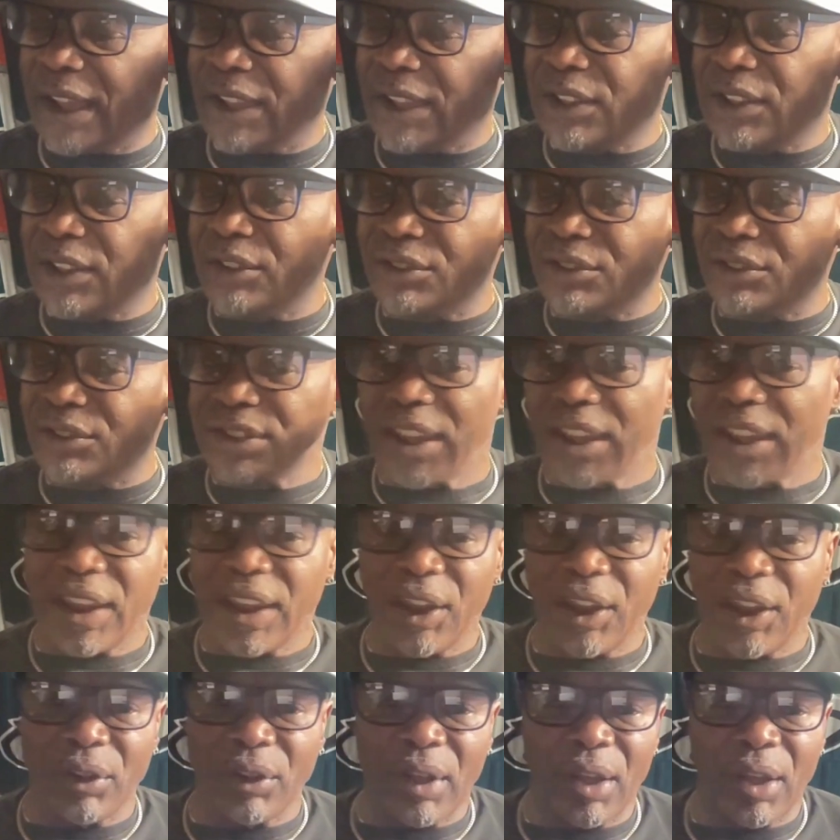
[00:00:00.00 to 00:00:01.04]
couldn't stay
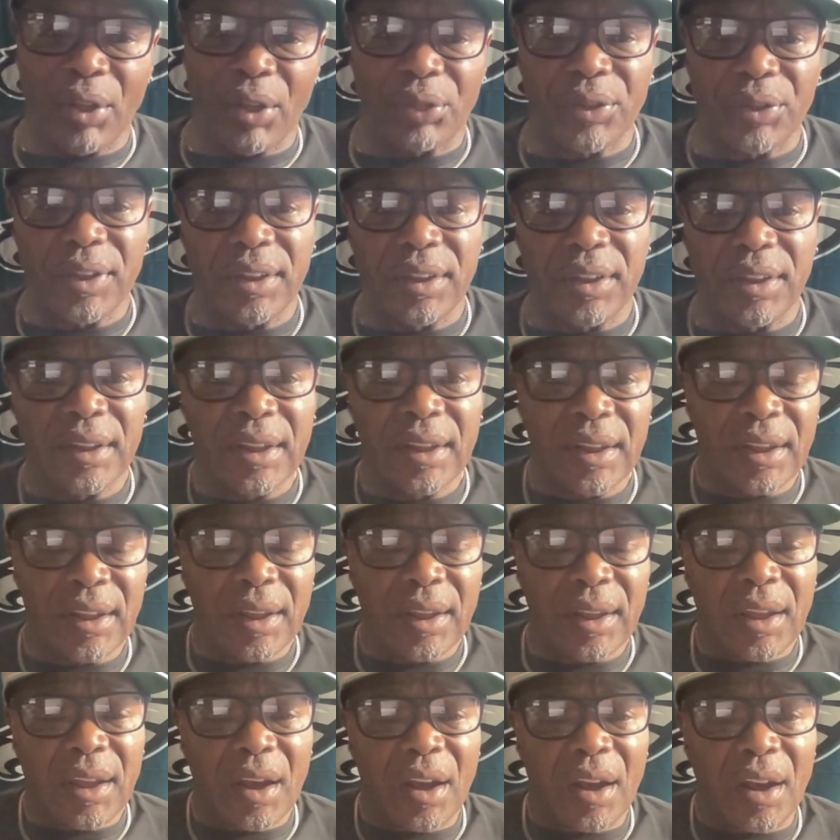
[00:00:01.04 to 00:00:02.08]
healthy.
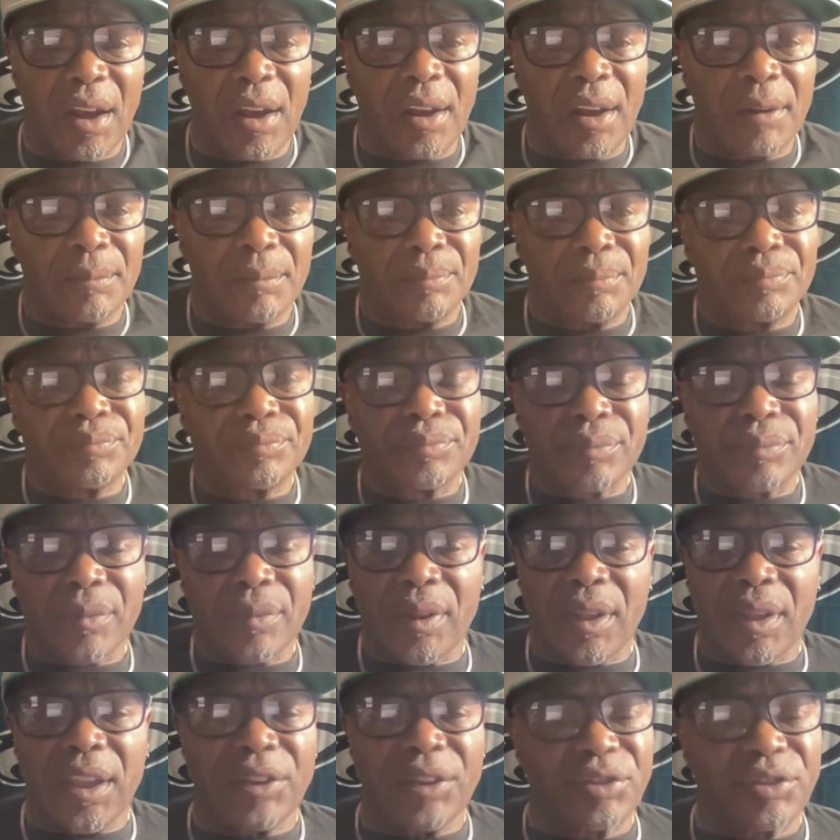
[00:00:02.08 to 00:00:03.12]
Um,
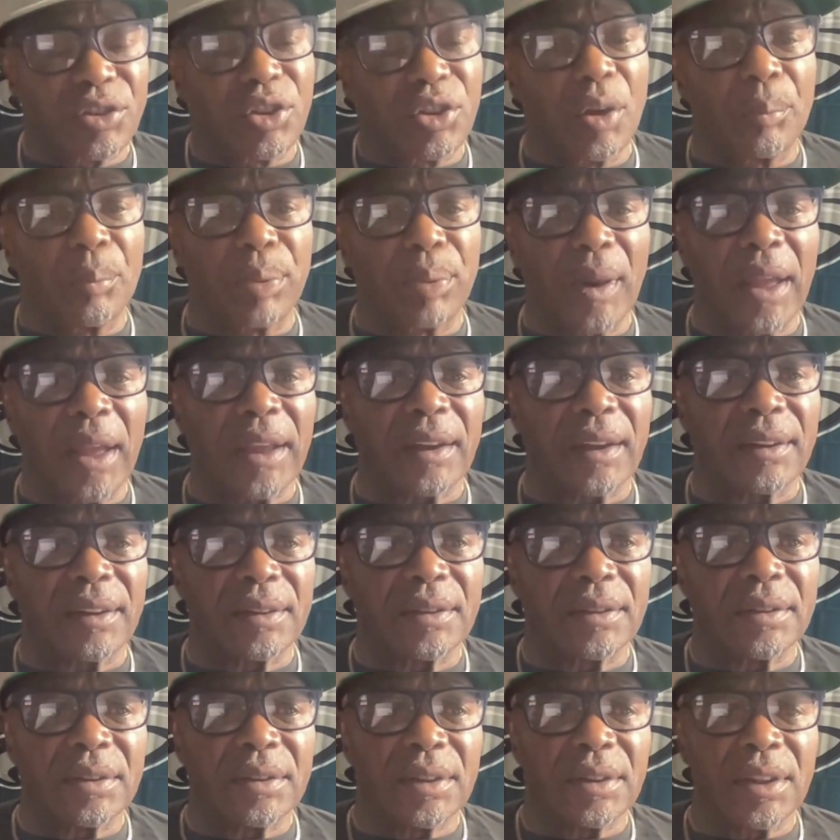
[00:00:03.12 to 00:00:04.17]
he's a good player.
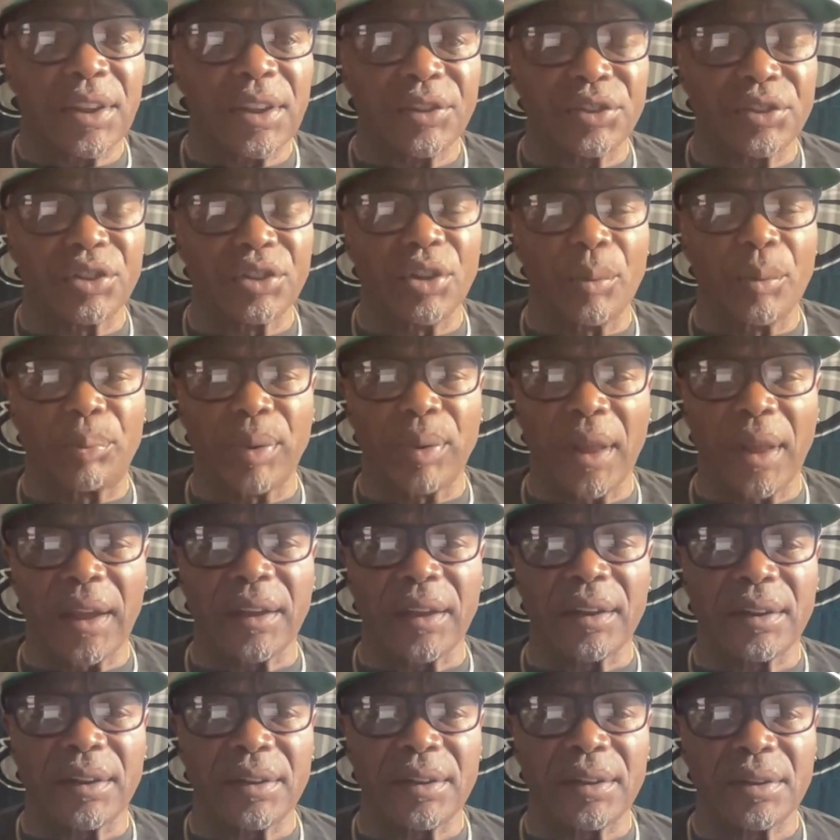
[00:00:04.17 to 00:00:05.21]
He's a good
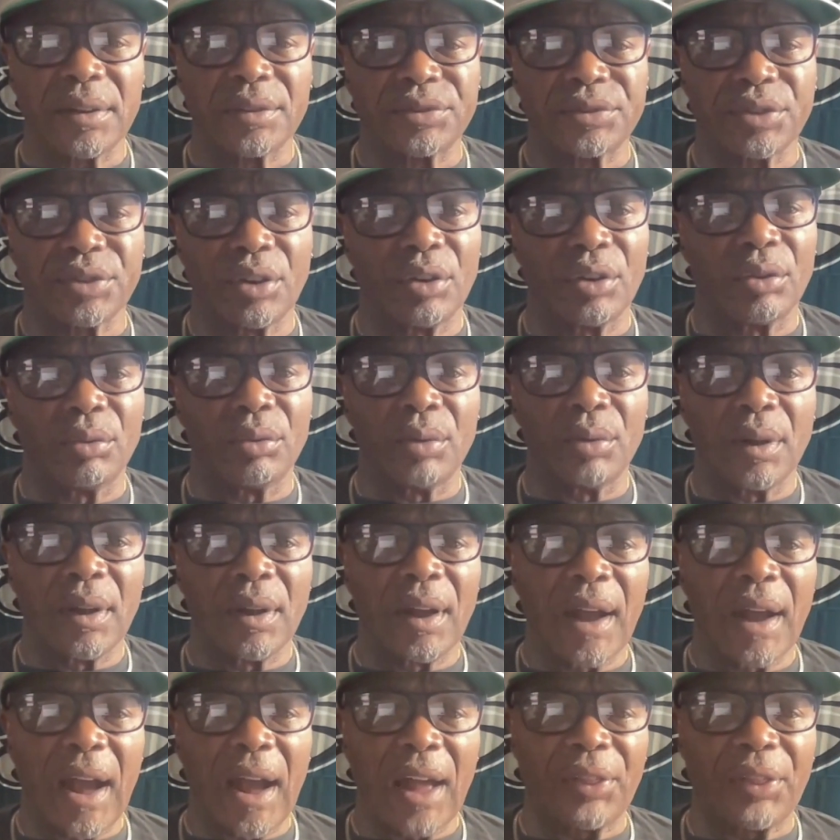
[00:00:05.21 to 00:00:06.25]
player. So
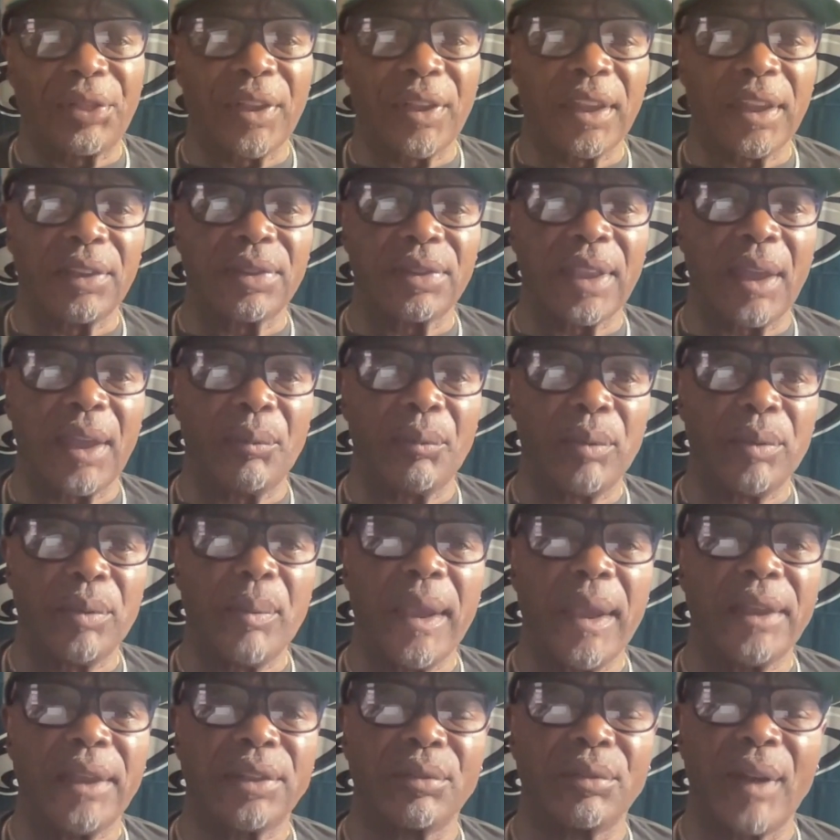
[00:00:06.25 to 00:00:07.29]
I think that we
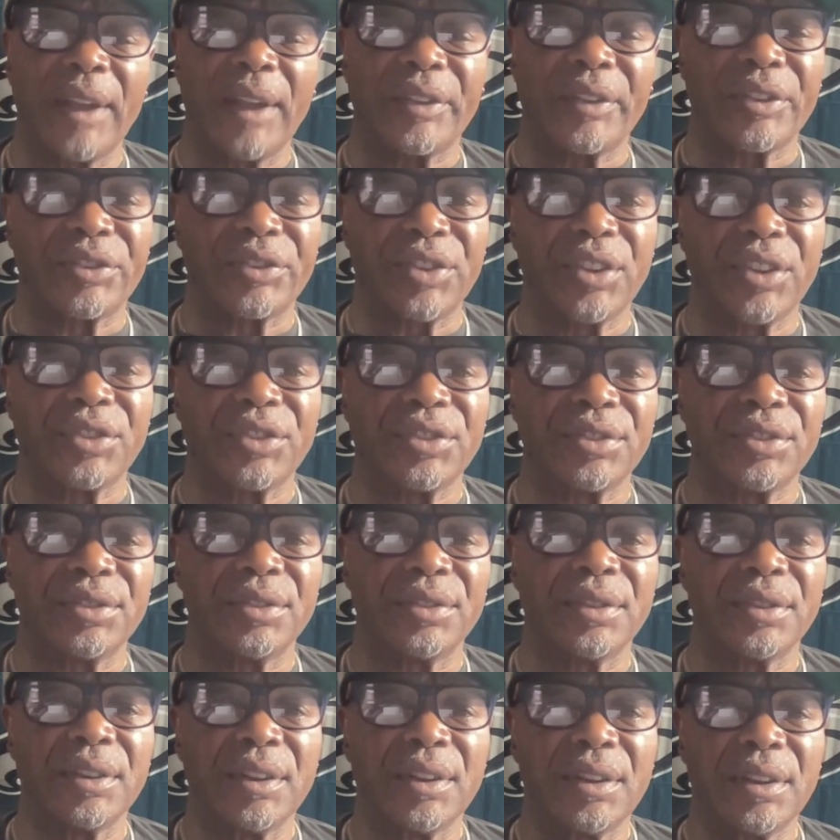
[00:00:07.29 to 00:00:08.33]
made the right decision
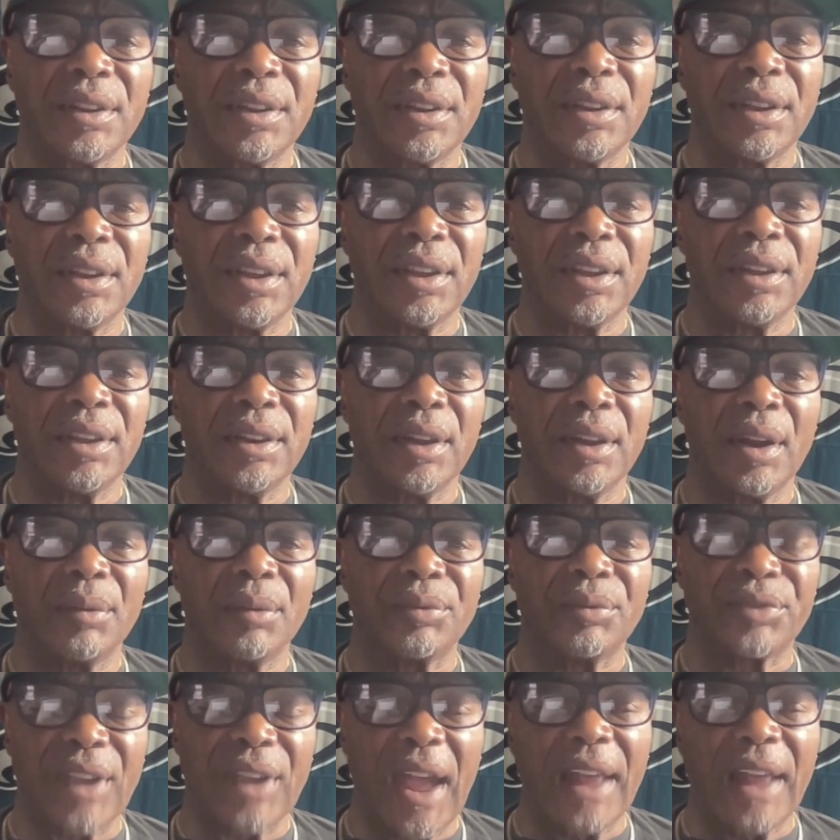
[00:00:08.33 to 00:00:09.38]

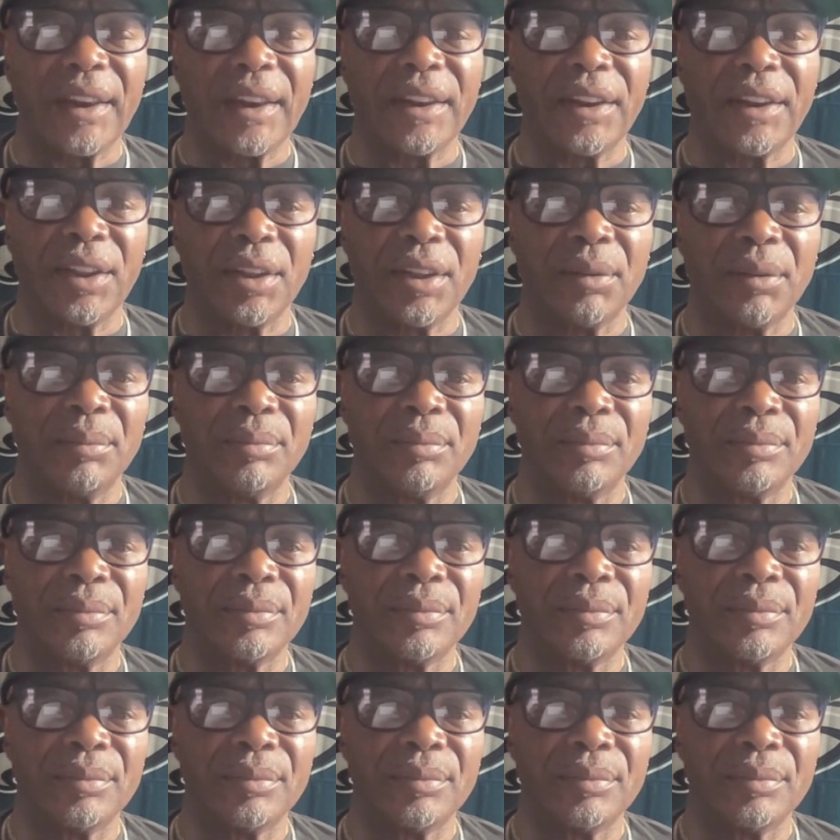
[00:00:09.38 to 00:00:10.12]
in signing him.